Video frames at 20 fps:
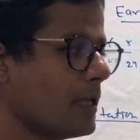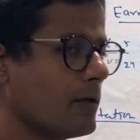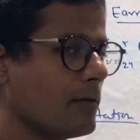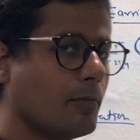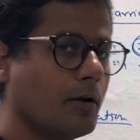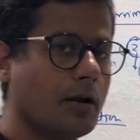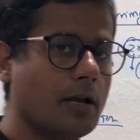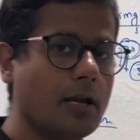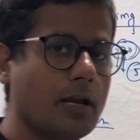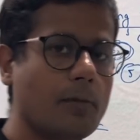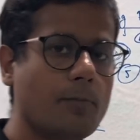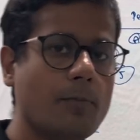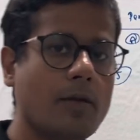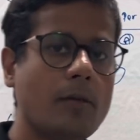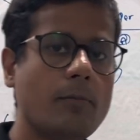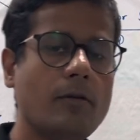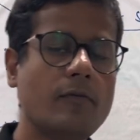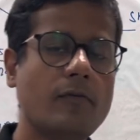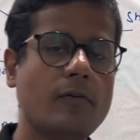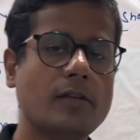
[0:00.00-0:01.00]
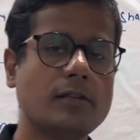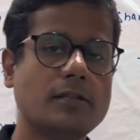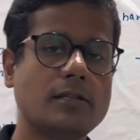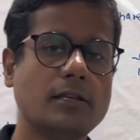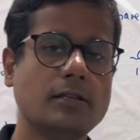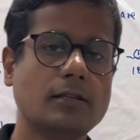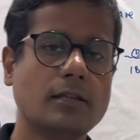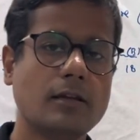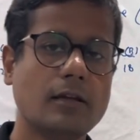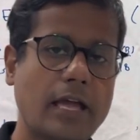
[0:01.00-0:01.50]
but it may be
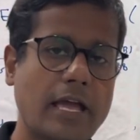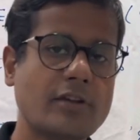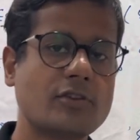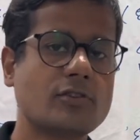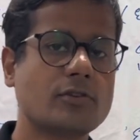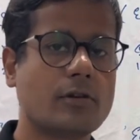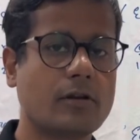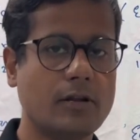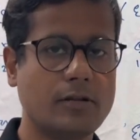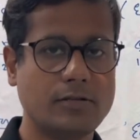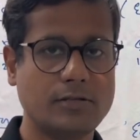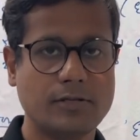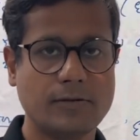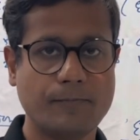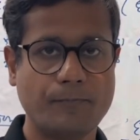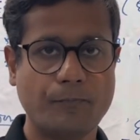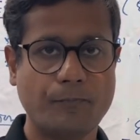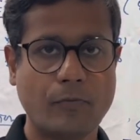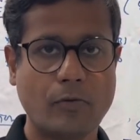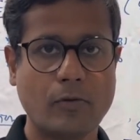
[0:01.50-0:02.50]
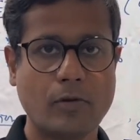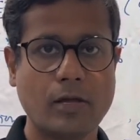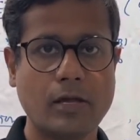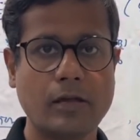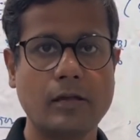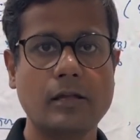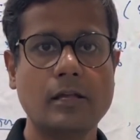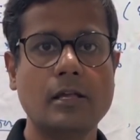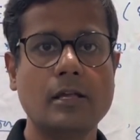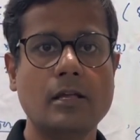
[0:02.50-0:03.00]
facing the cash crunch,
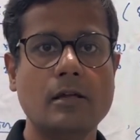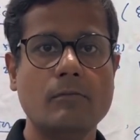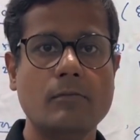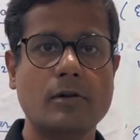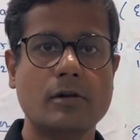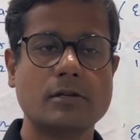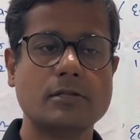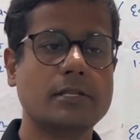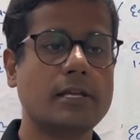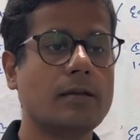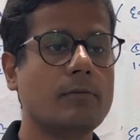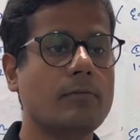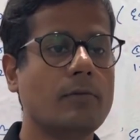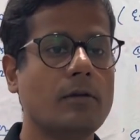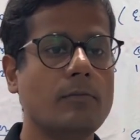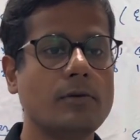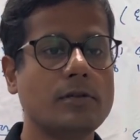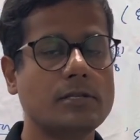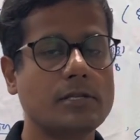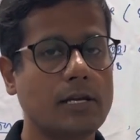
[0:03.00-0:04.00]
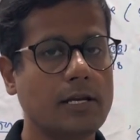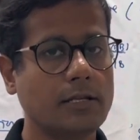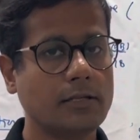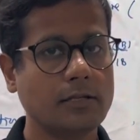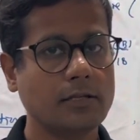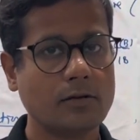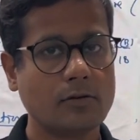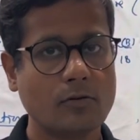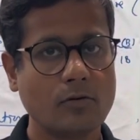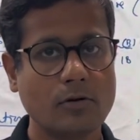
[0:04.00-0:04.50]
okay, because they may be selling
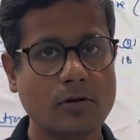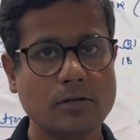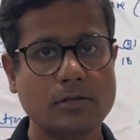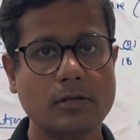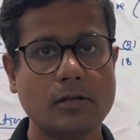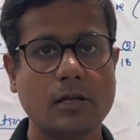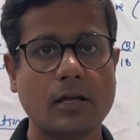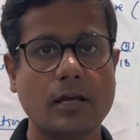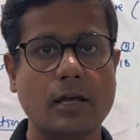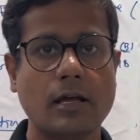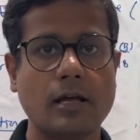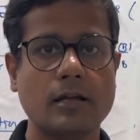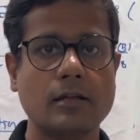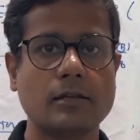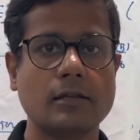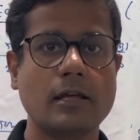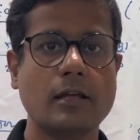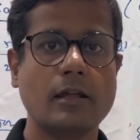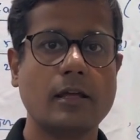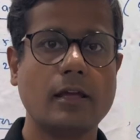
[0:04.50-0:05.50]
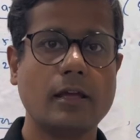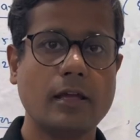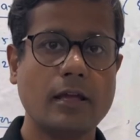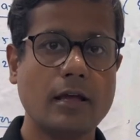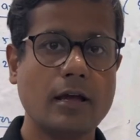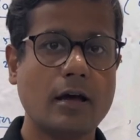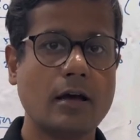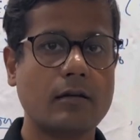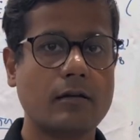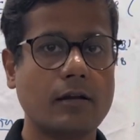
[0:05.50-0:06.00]
the goods, their
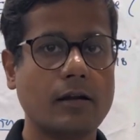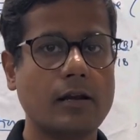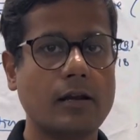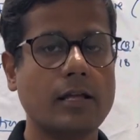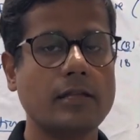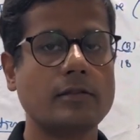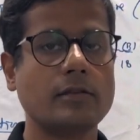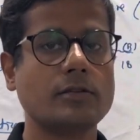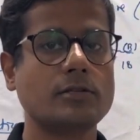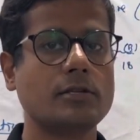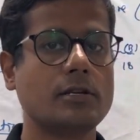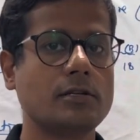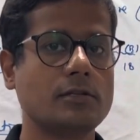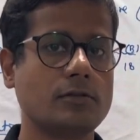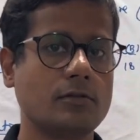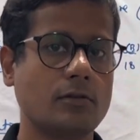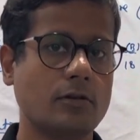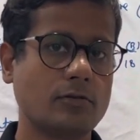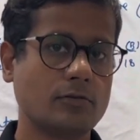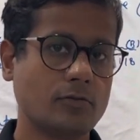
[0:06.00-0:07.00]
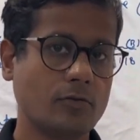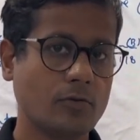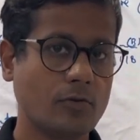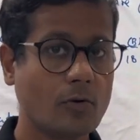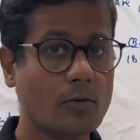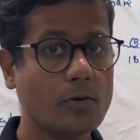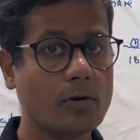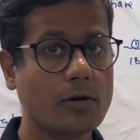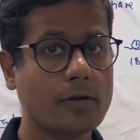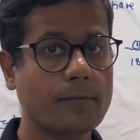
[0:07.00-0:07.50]
AR realization is not so
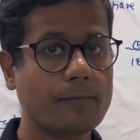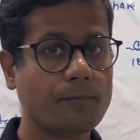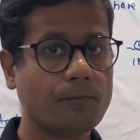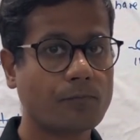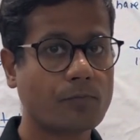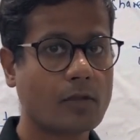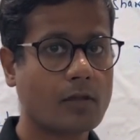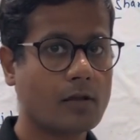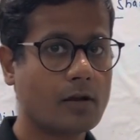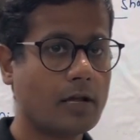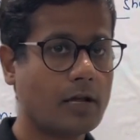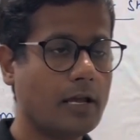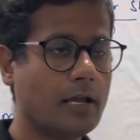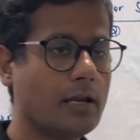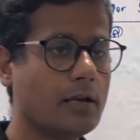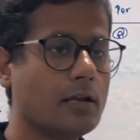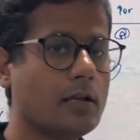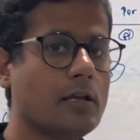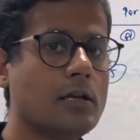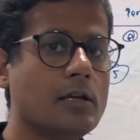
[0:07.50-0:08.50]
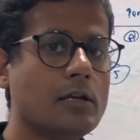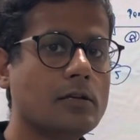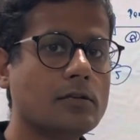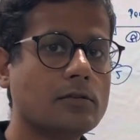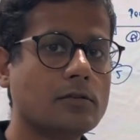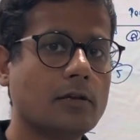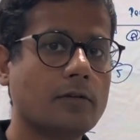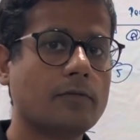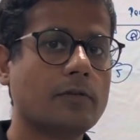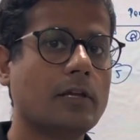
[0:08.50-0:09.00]
good, right?
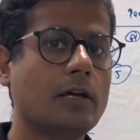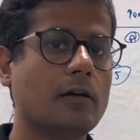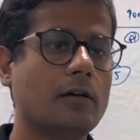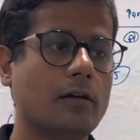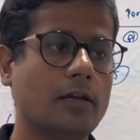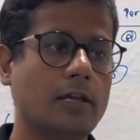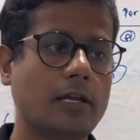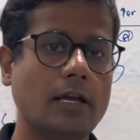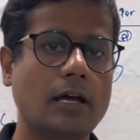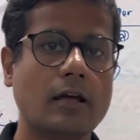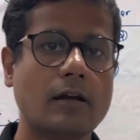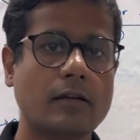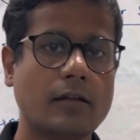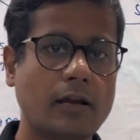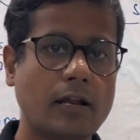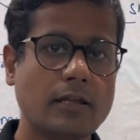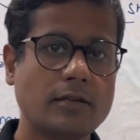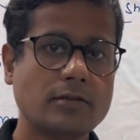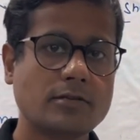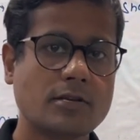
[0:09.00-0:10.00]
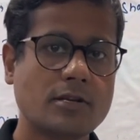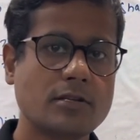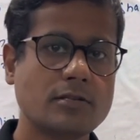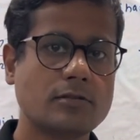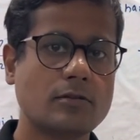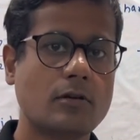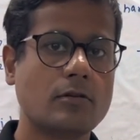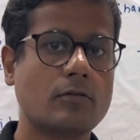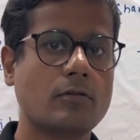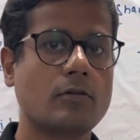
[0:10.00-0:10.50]
So if the AR realization is
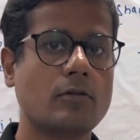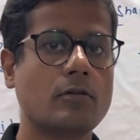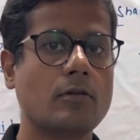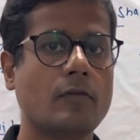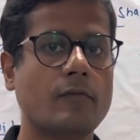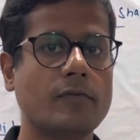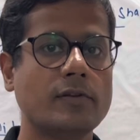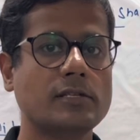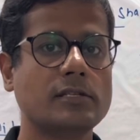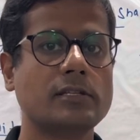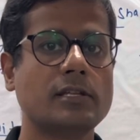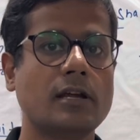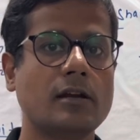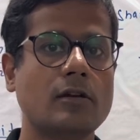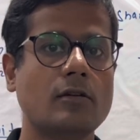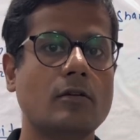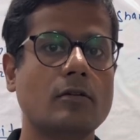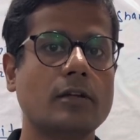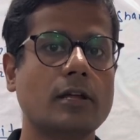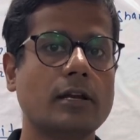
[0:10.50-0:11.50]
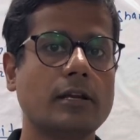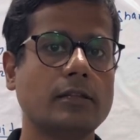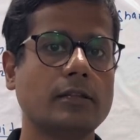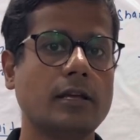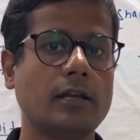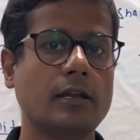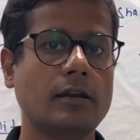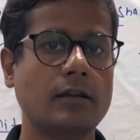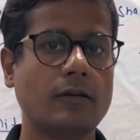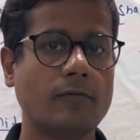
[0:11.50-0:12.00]
not good, obviously they are not getting
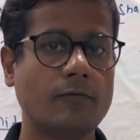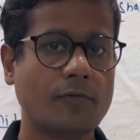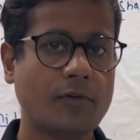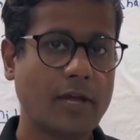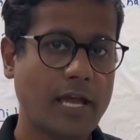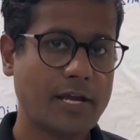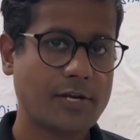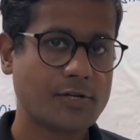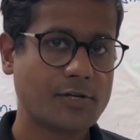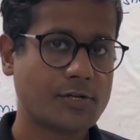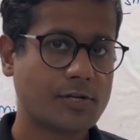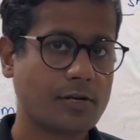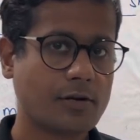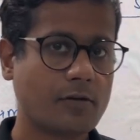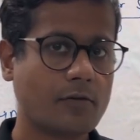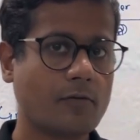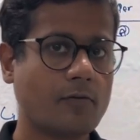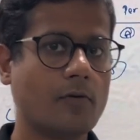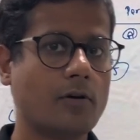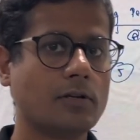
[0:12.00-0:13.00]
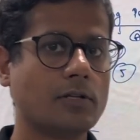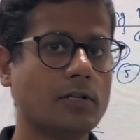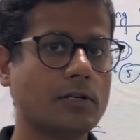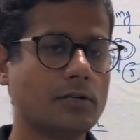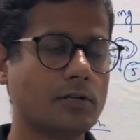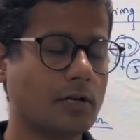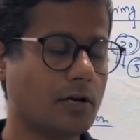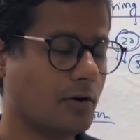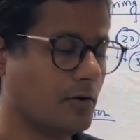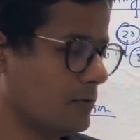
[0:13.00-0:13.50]
the enough cash for the
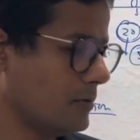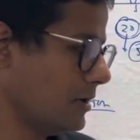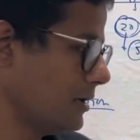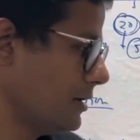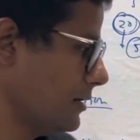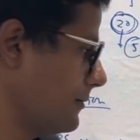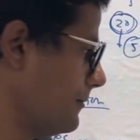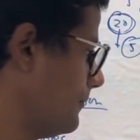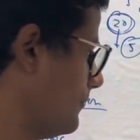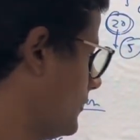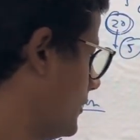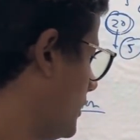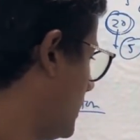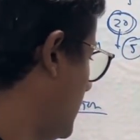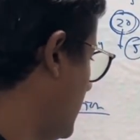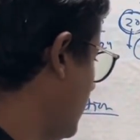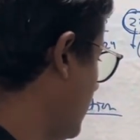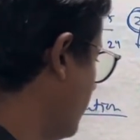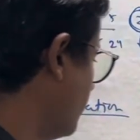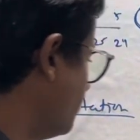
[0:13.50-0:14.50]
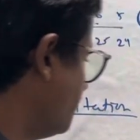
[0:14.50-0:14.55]
turnover, right?